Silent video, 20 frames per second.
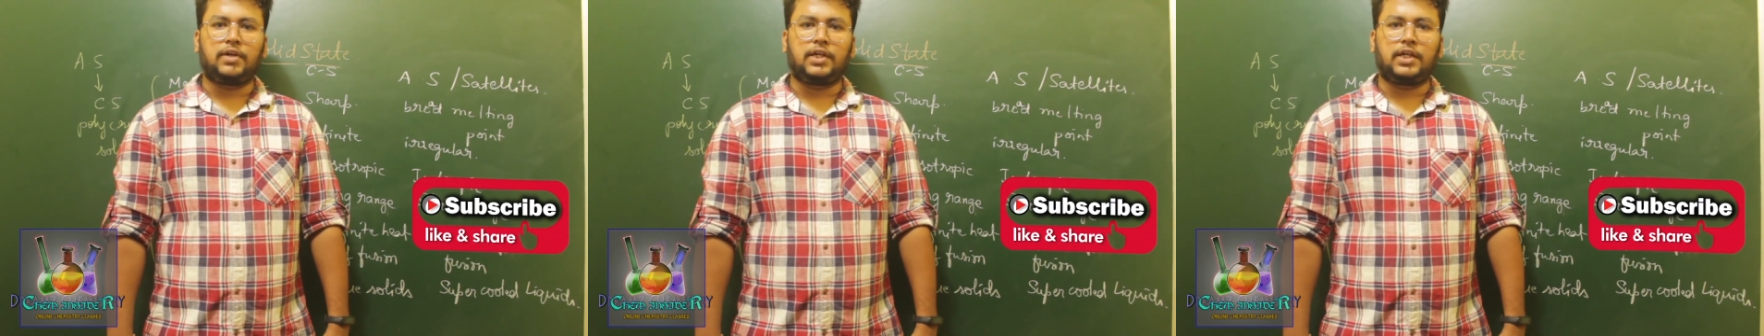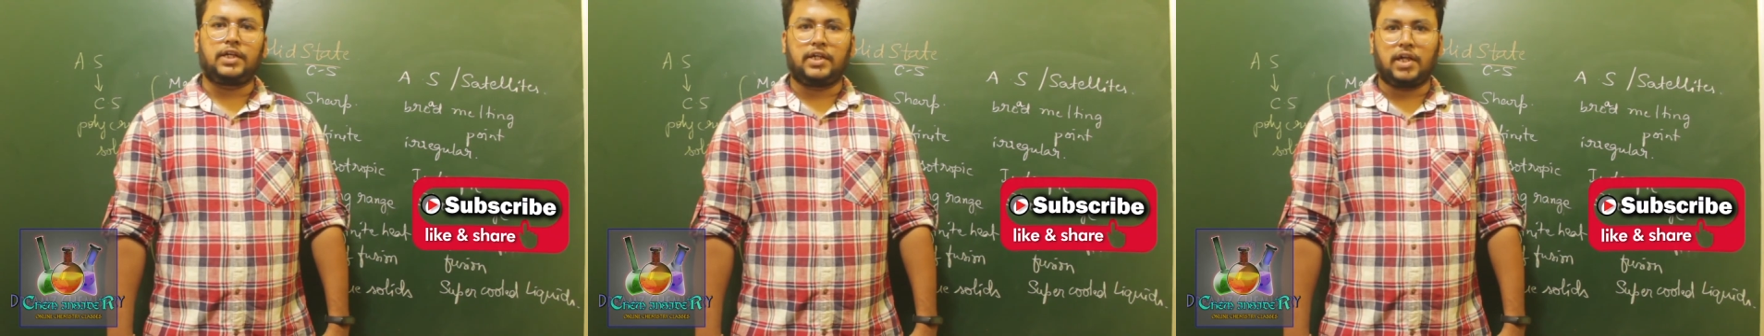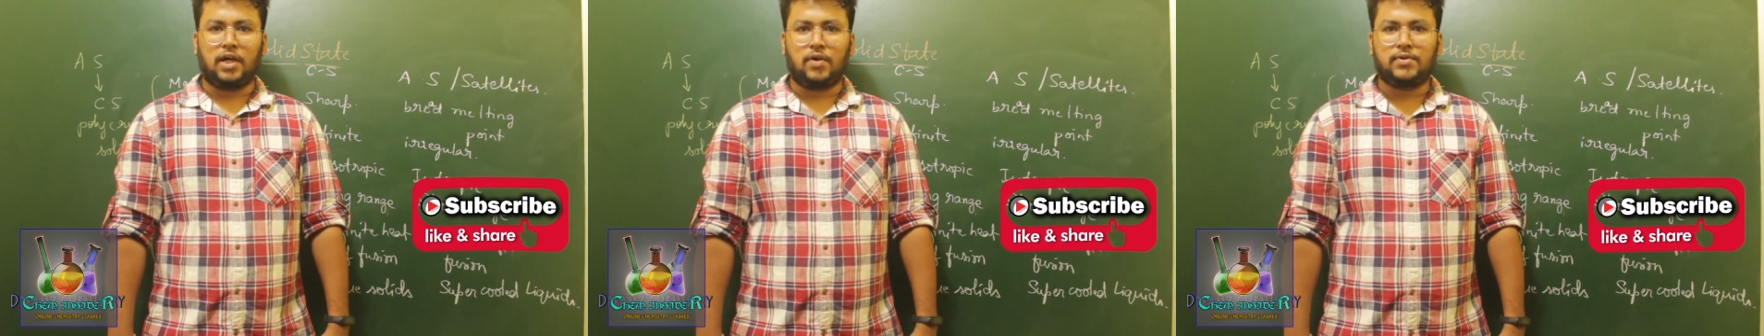
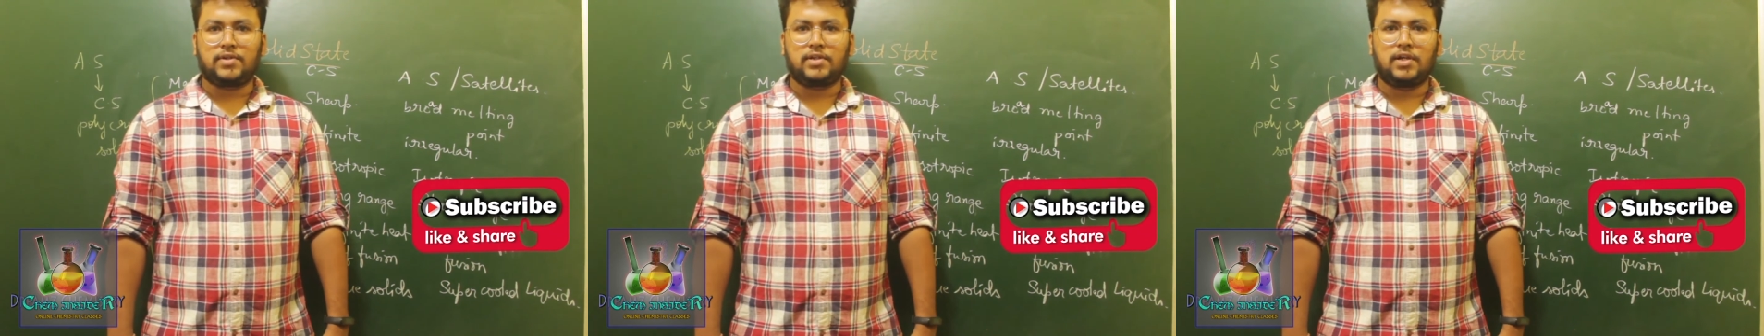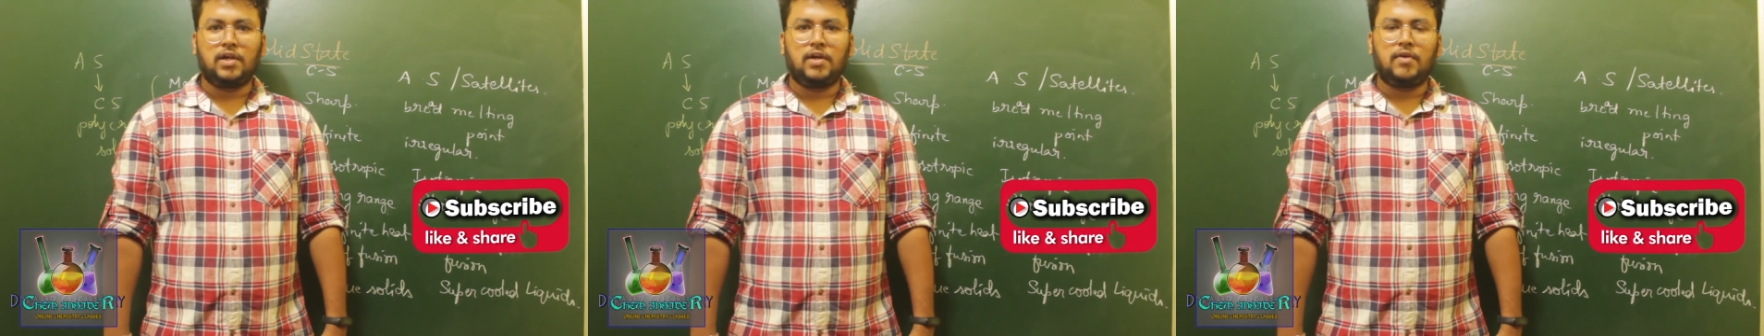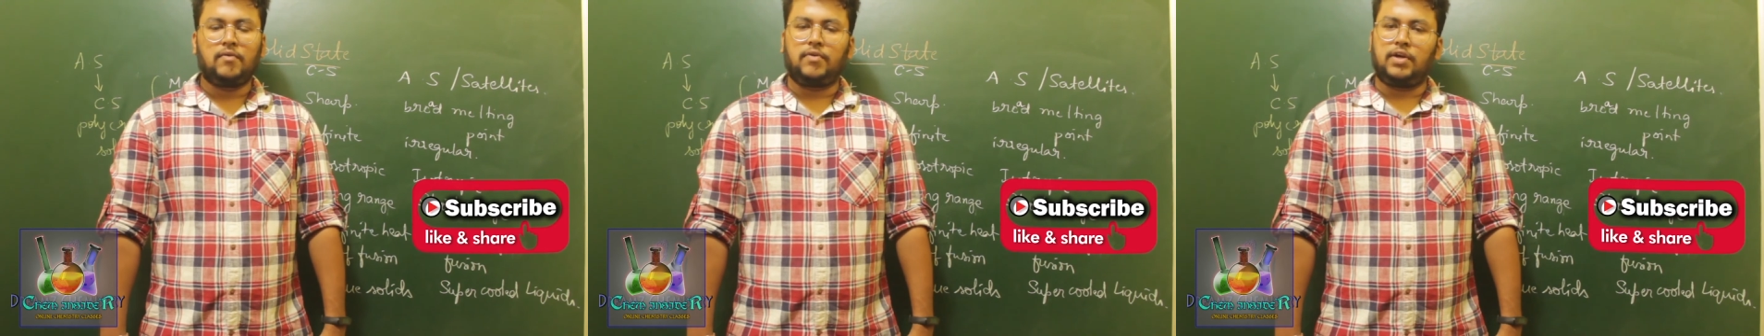We'll discuss
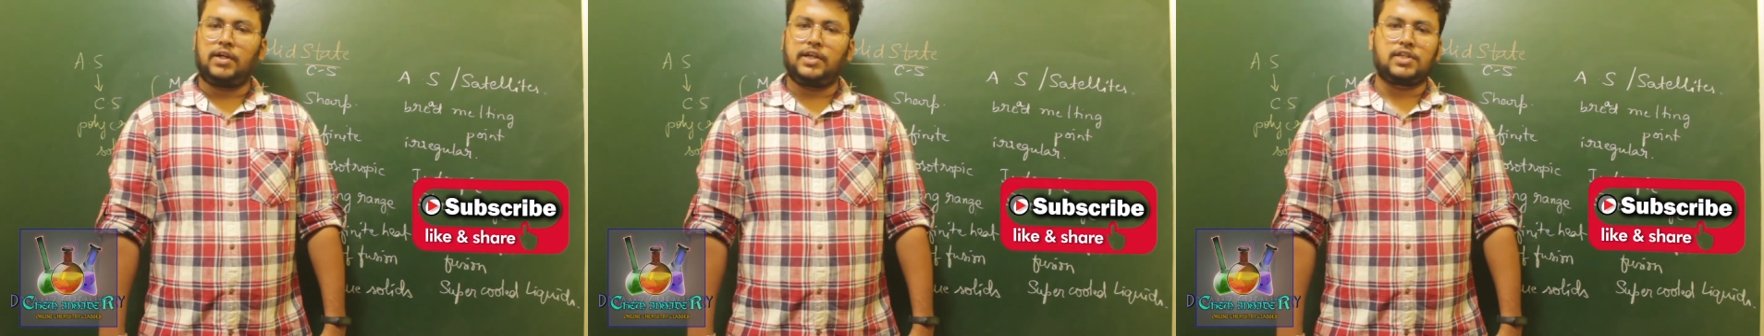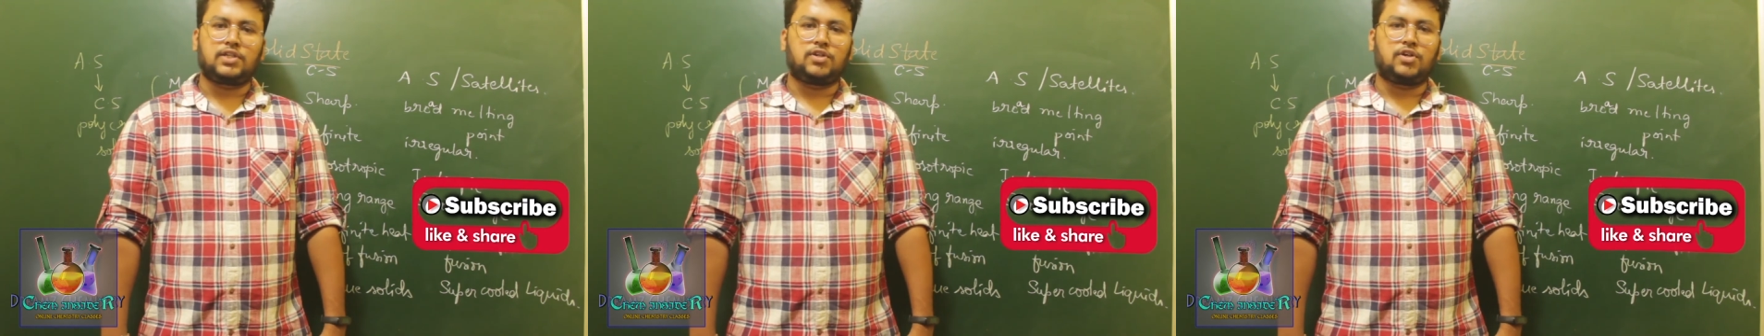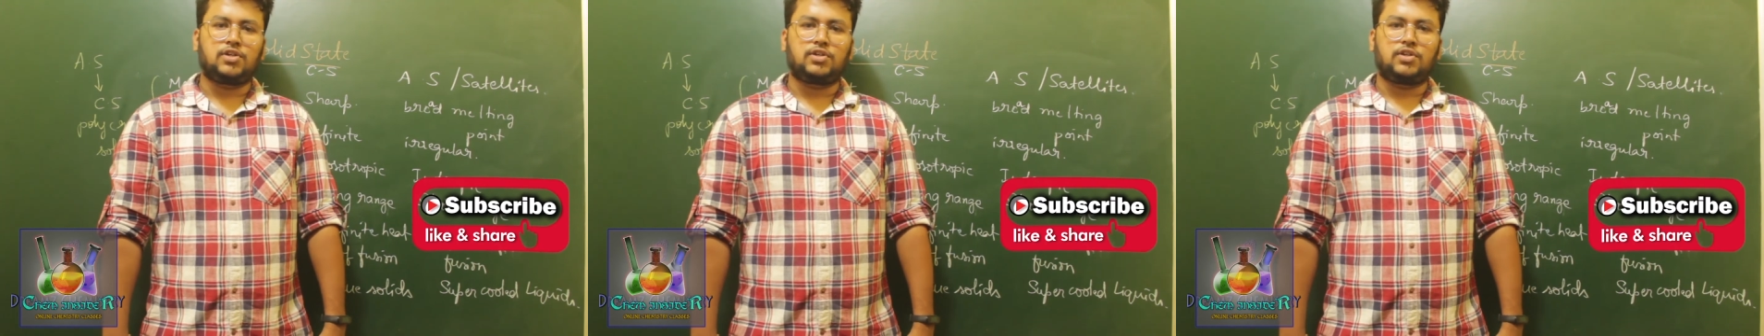the doubt
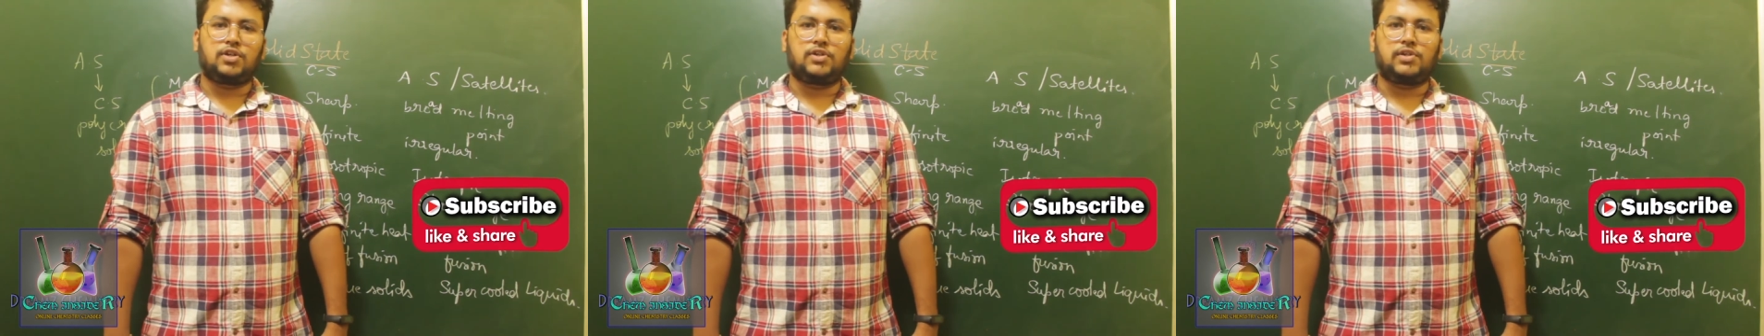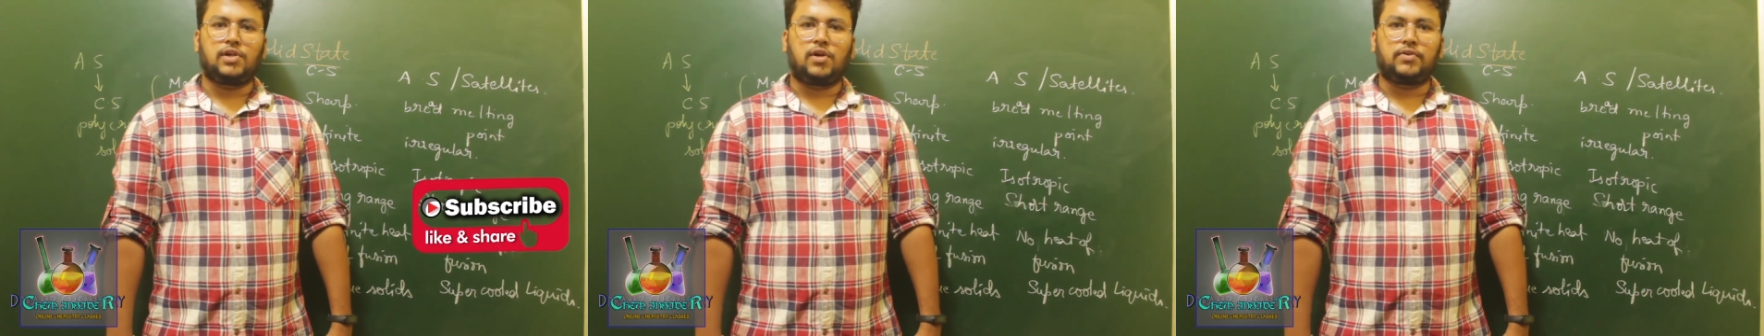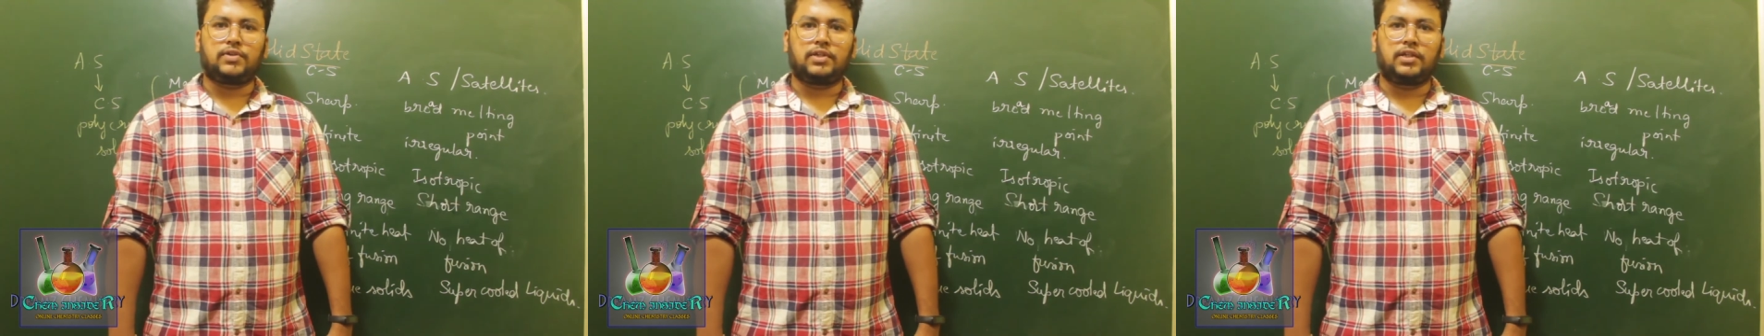in the next
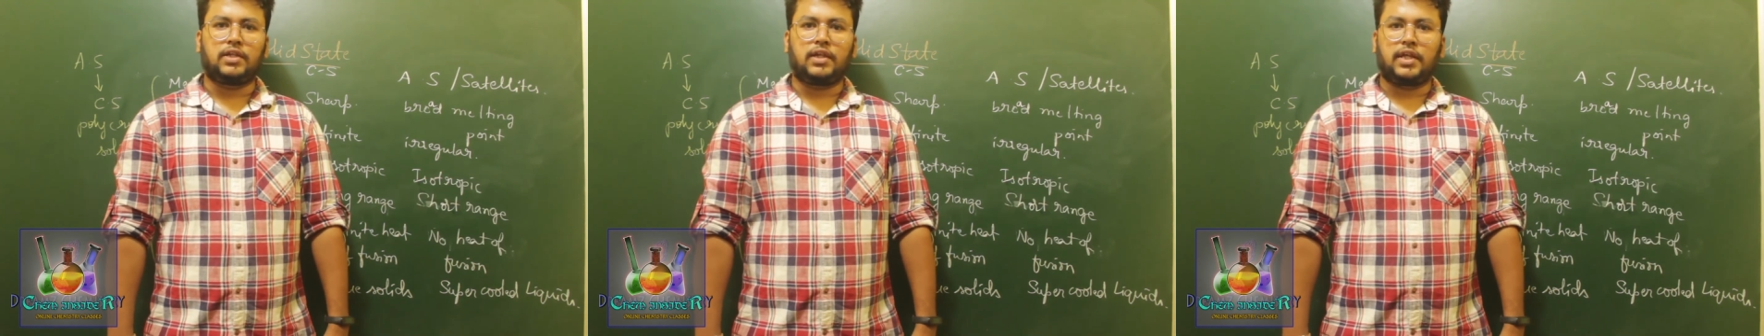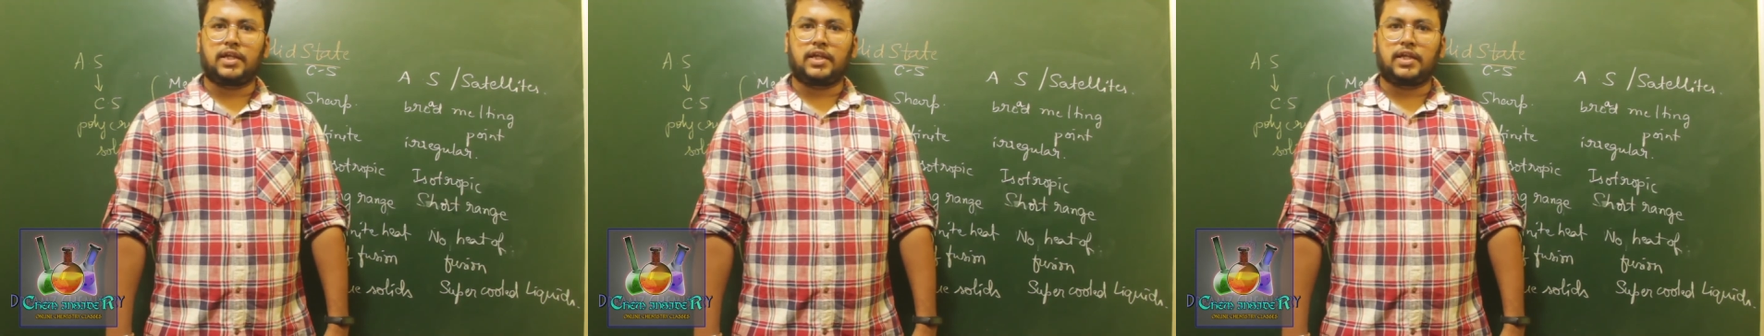class.